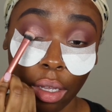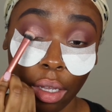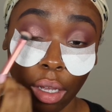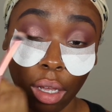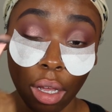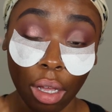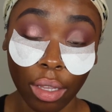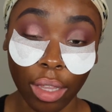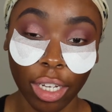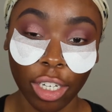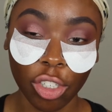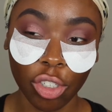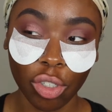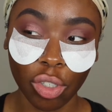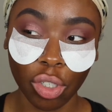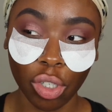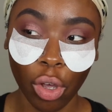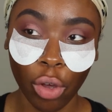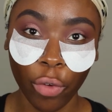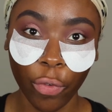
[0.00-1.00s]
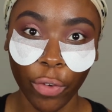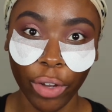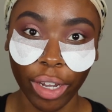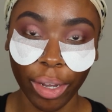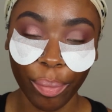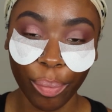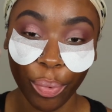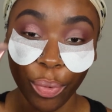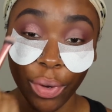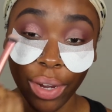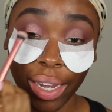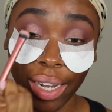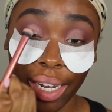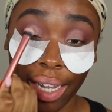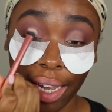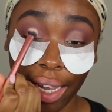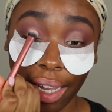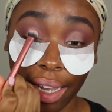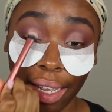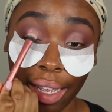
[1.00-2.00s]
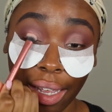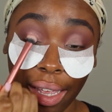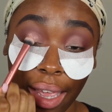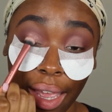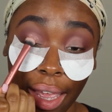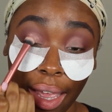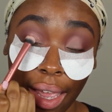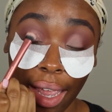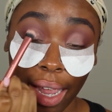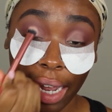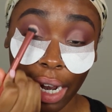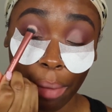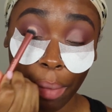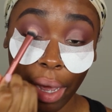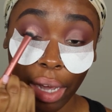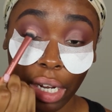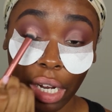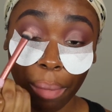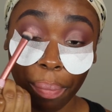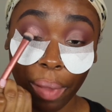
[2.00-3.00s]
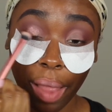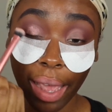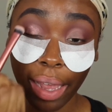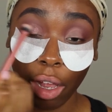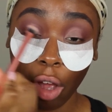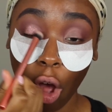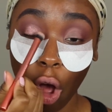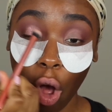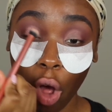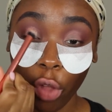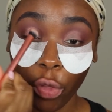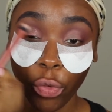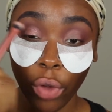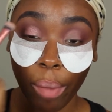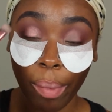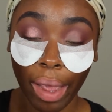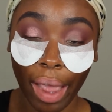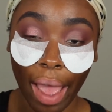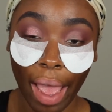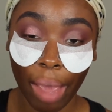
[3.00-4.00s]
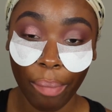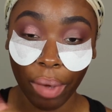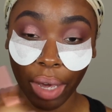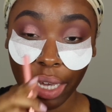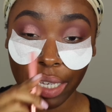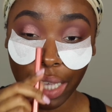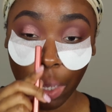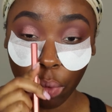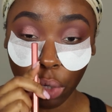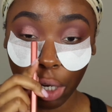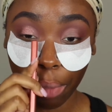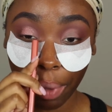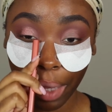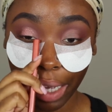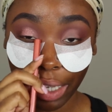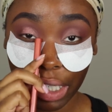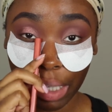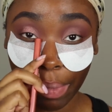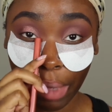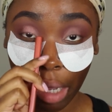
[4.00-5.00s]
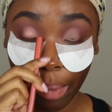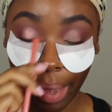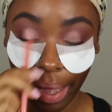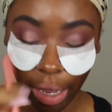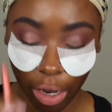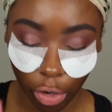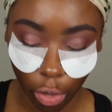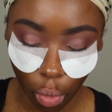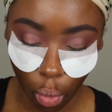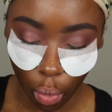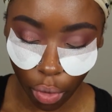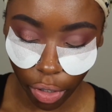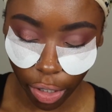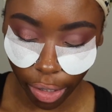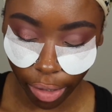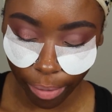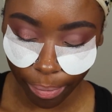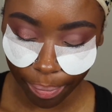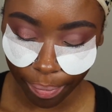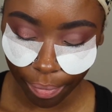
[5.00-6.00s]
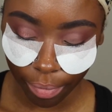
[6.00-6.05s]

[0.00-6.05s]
Oh, that is so freaking pretty. And I'm not gonna apply it all throughout my eye because I want to apply something in my inner corner.